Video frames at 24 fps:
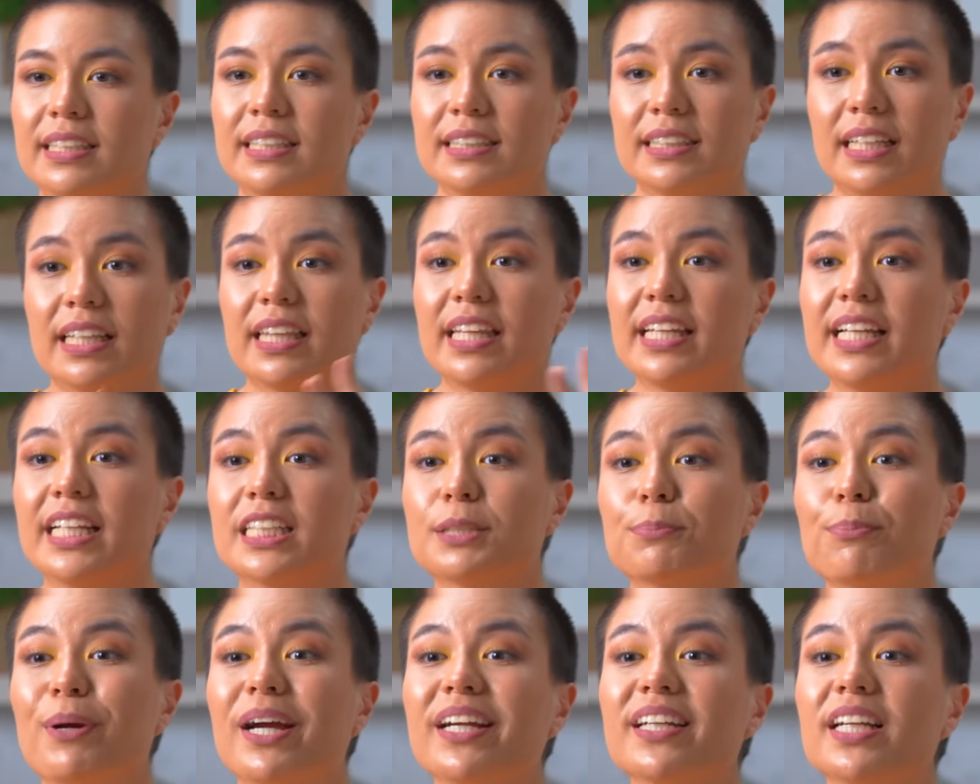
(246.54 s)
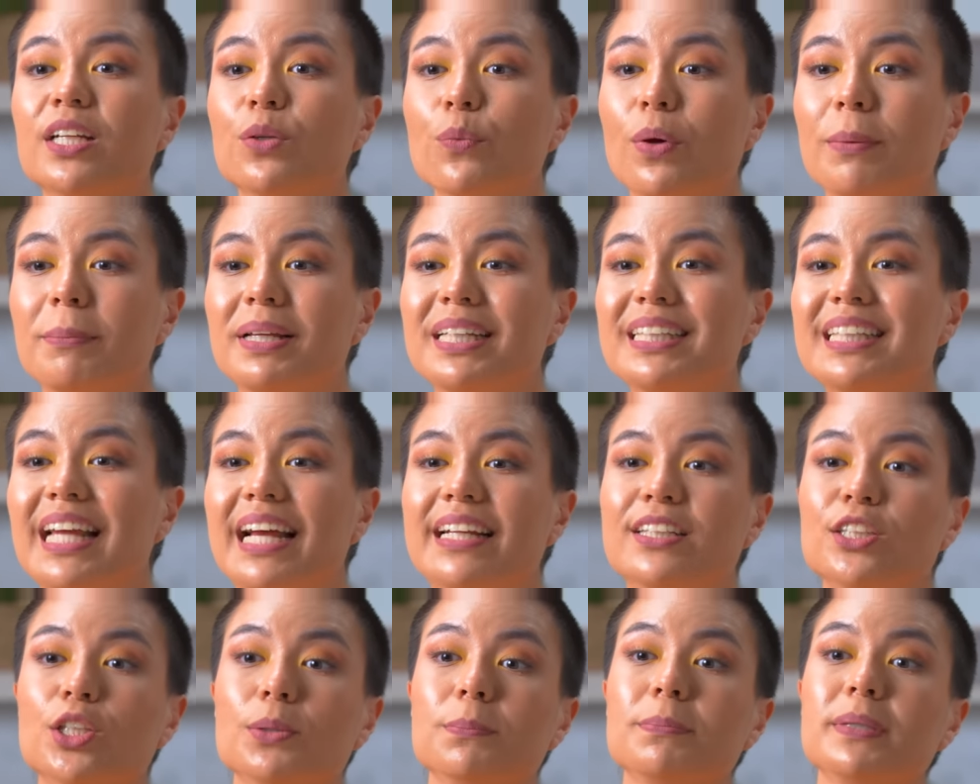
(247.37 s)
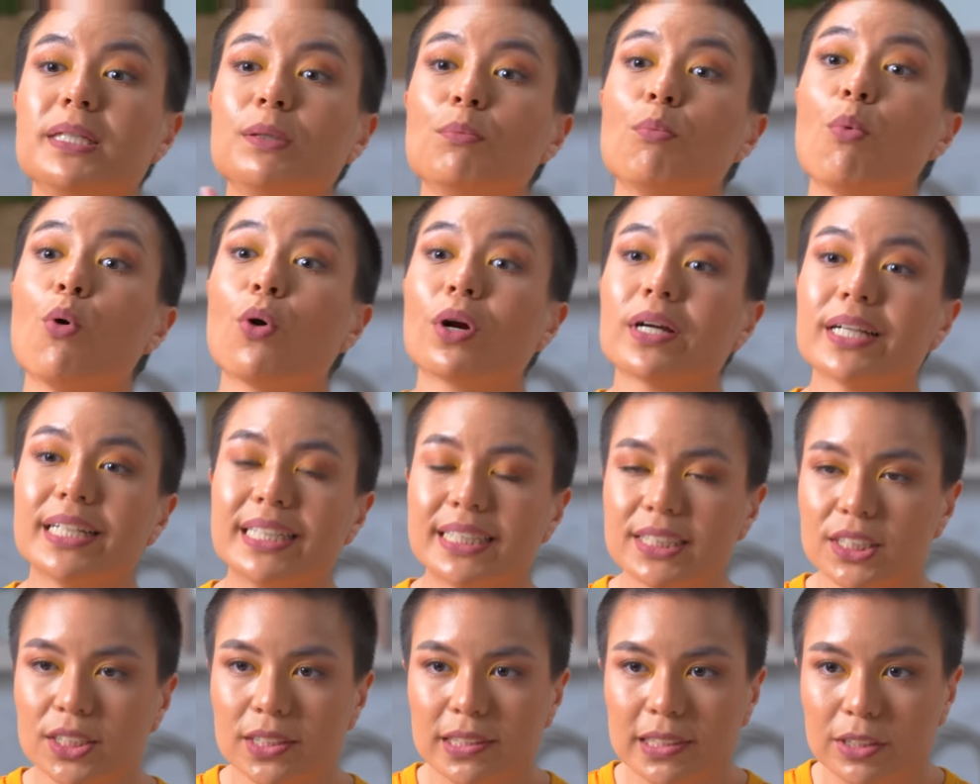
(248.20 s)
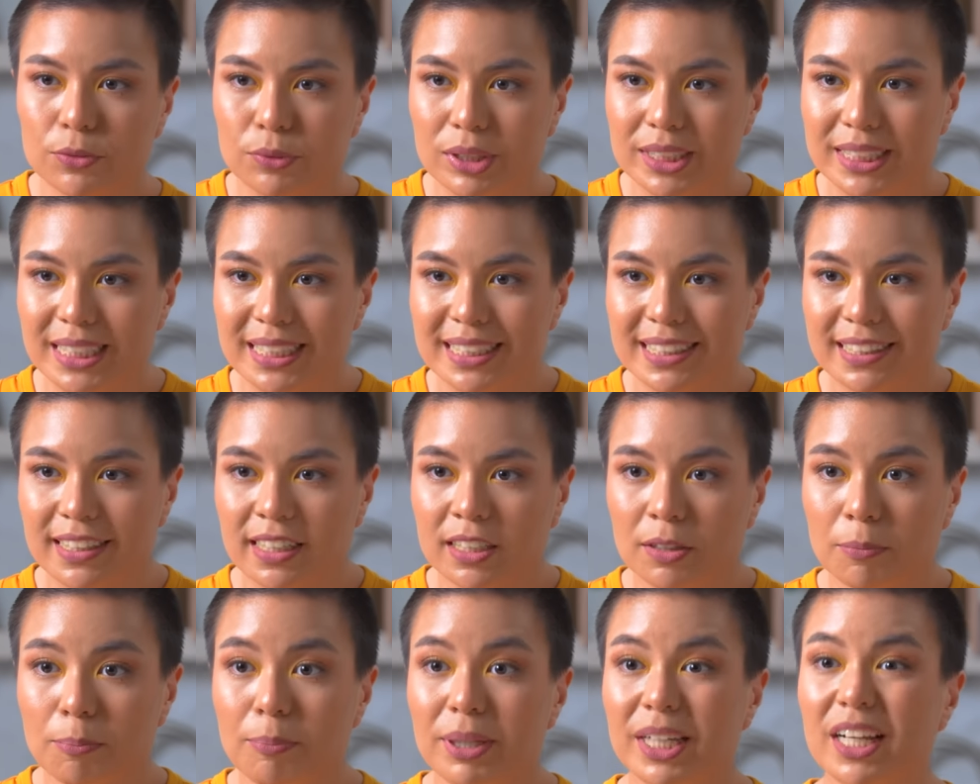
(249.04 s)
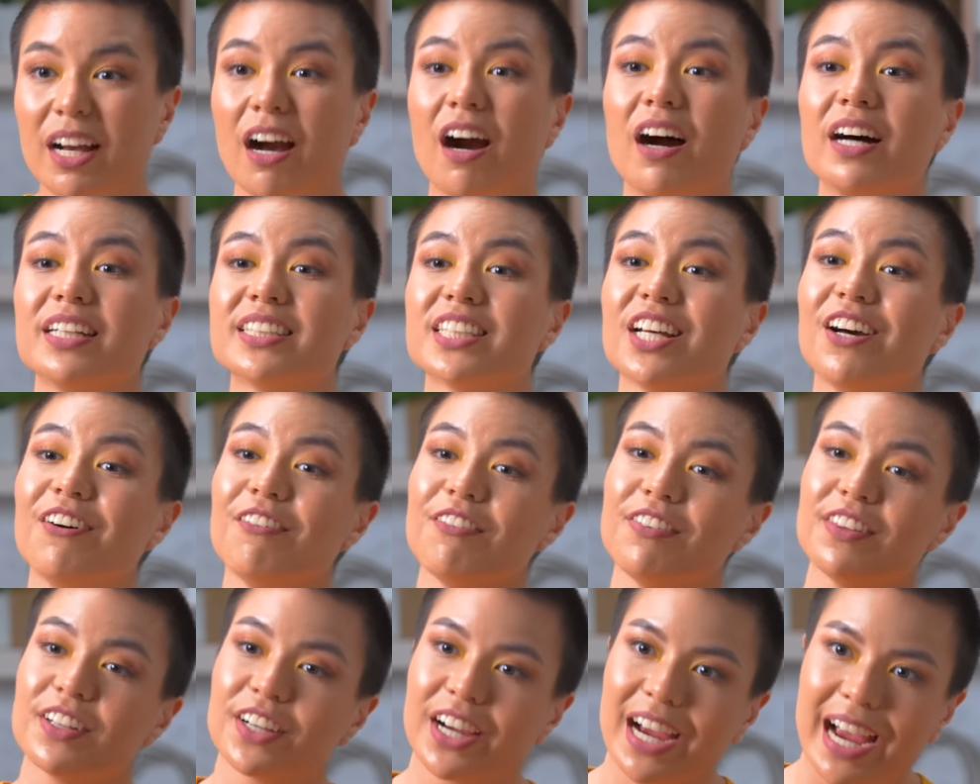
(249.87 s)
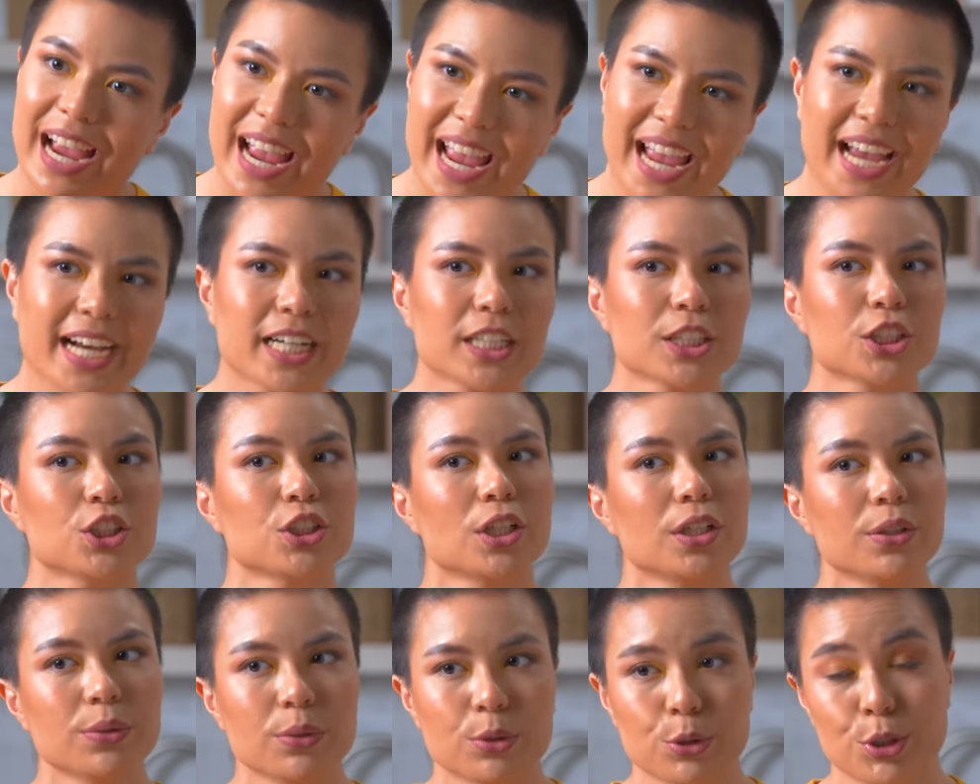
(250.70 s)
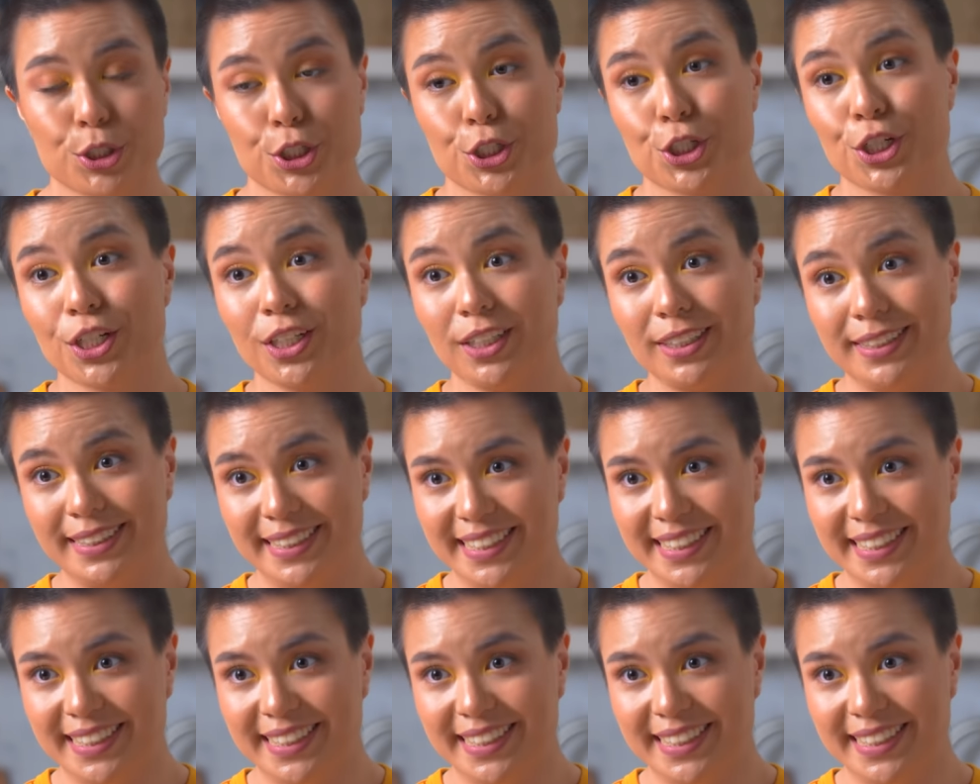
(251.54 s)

The thing is, pregnant women tend to be more insulin resistant because of their extra nutritional